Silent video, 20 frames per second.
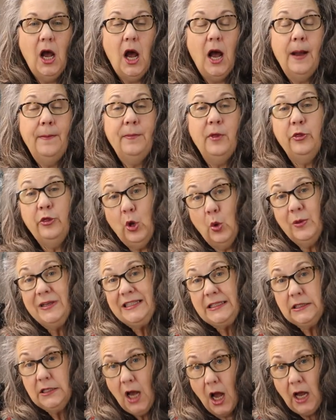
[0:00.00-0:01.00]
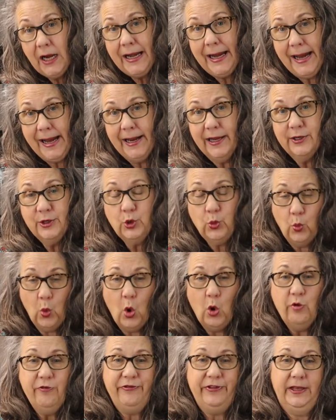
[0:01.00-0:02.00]
um, though it's not hand
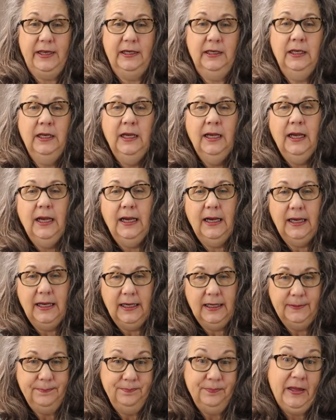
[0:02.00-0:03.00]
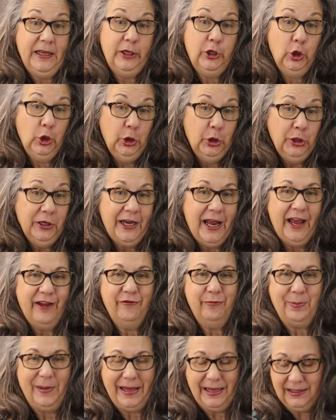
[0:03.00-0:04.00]
woven, um, it could
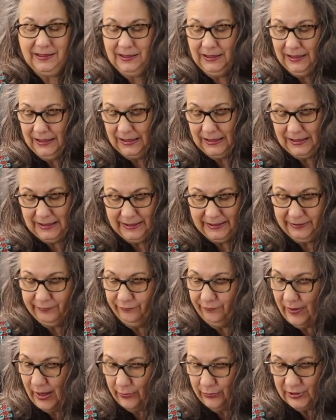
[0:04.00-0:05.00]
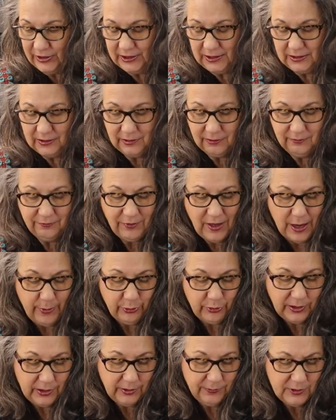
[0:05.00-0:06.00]
have been. I found this
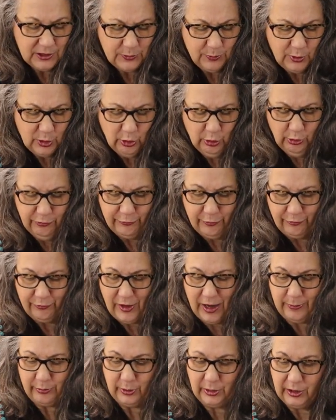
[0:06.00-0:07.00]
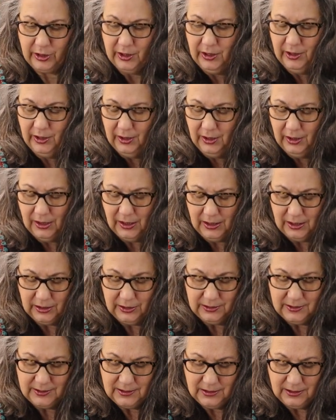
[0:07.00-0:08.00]
fabric, this beautiful fabric, uh,
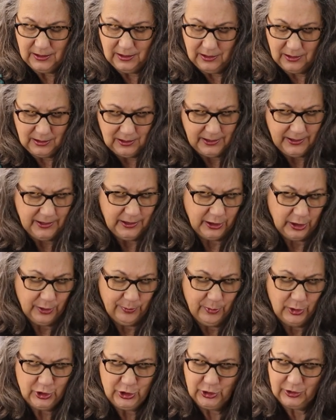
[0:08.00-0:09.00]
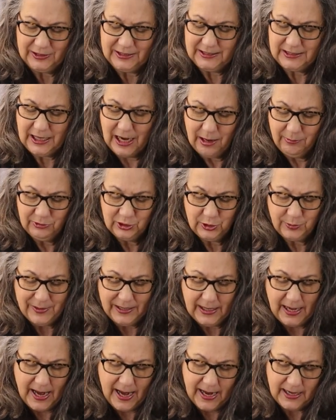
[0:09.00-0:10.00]
uh, in a commercial
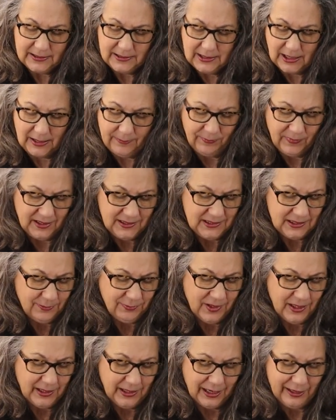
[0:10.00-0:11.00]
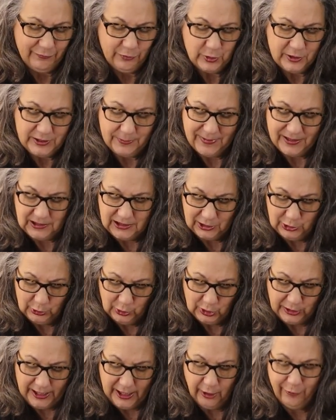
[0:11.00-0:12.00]
establishment, and um, it's something that I've always meant to
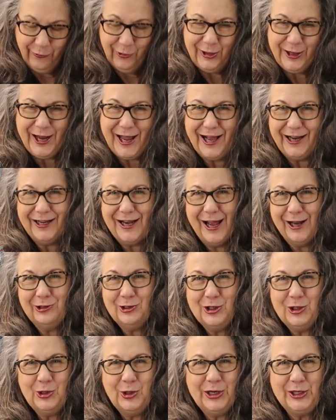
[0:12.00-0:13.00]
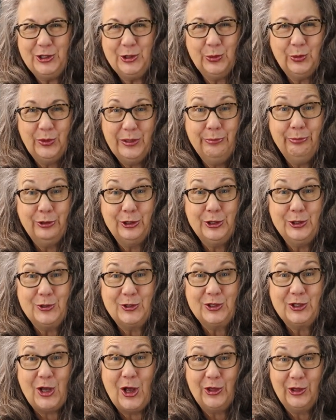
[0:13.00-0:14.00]
look carefully at and actually try to
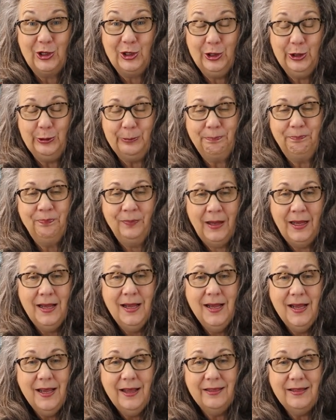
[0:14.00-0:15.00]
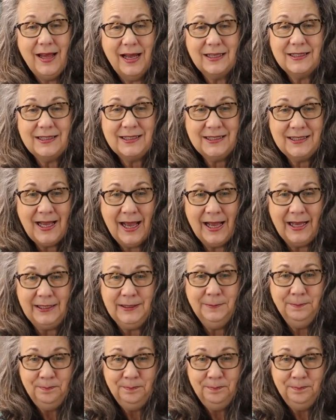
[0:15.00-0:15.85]
reproduce on the loom. That said,